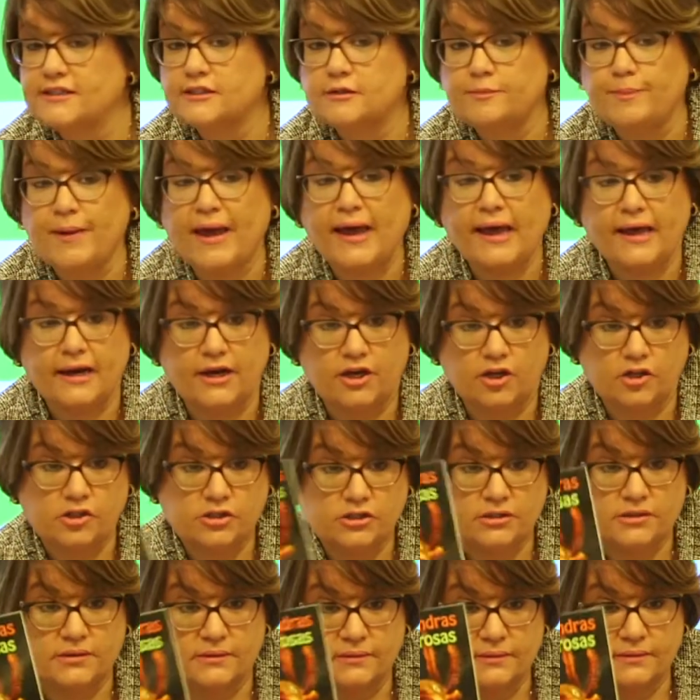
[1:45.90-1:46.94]

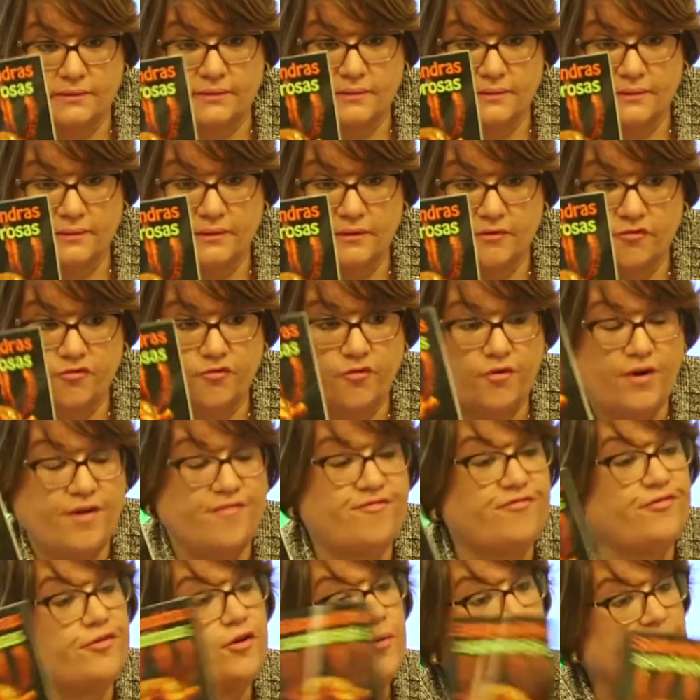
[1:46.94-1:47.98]
Spanish for a
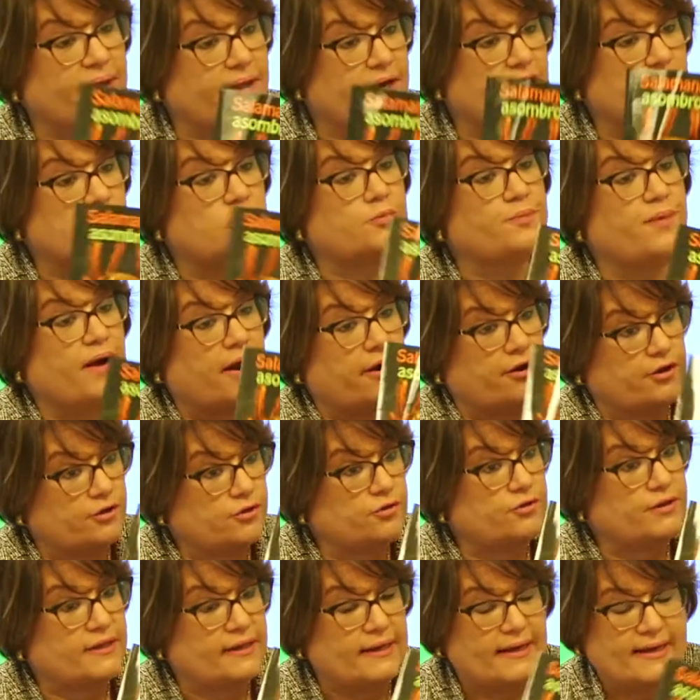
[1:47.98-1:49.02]
few minutes prior
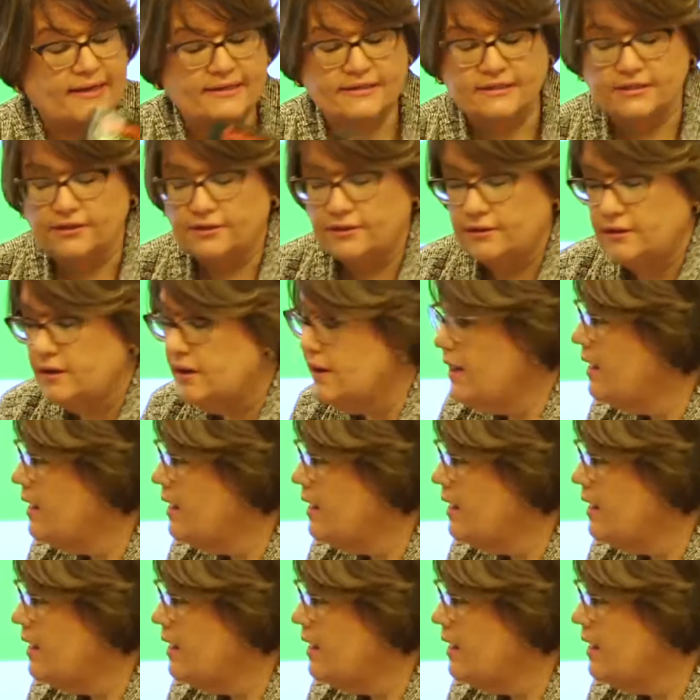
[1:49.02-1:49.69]
to the lesson,